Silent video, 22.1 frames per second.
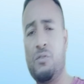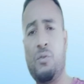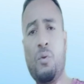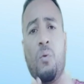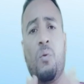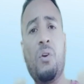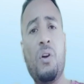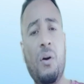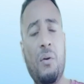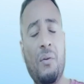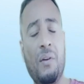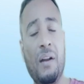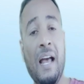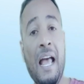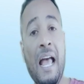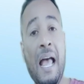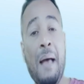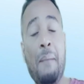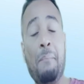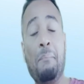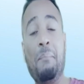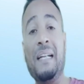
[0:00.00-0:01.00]
be so good.
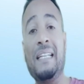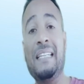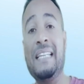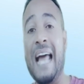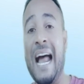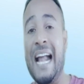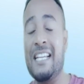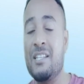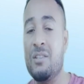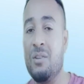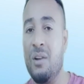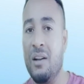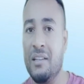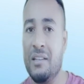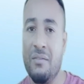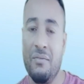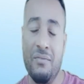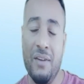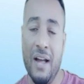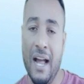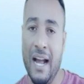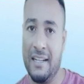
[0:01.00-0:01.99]
But that's
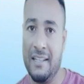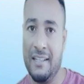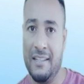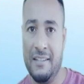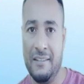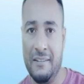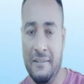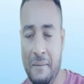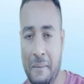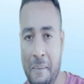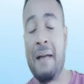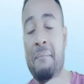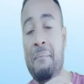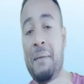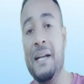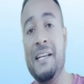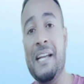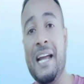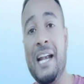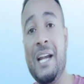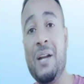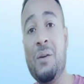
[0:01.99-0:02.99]
not the fact.
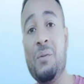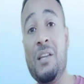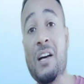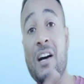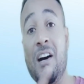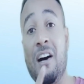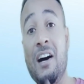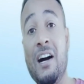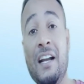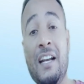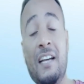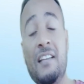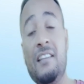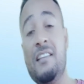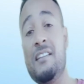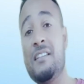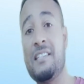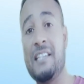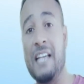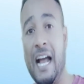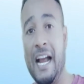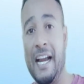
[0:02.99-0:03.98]
Let me tell you the
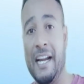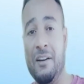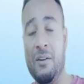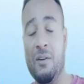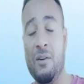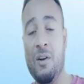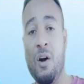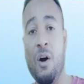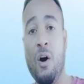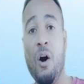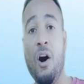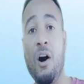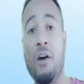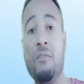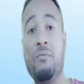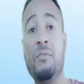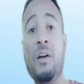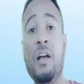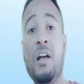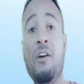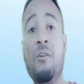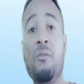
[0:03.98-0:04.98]
another side
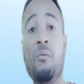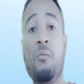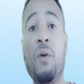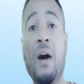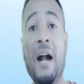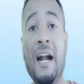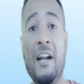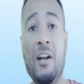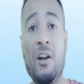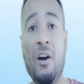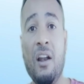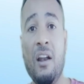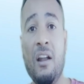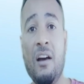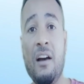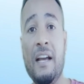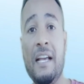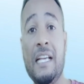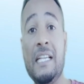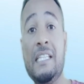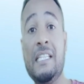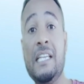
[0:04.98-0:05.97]
of
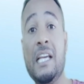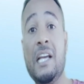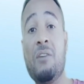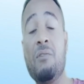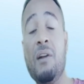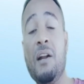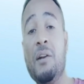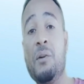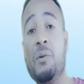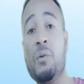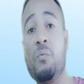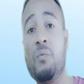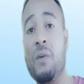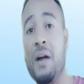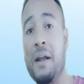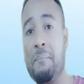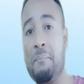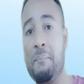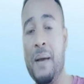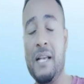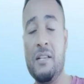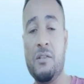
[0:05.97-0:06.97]
$1 is equal to
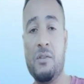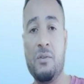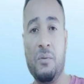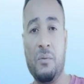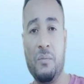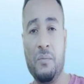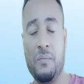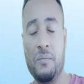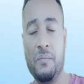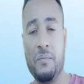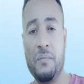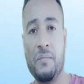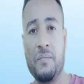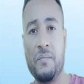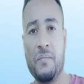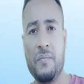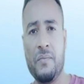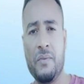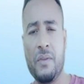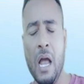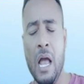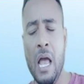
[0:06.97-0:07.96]
1 peso.
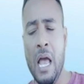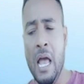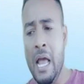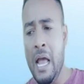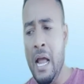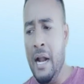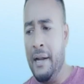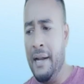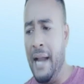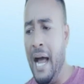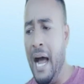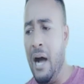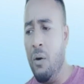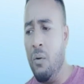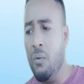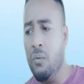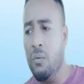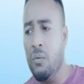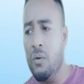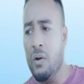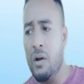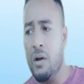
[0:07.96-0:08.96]

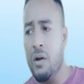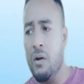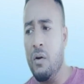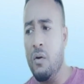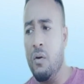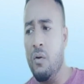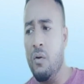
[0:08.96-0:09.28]
Now,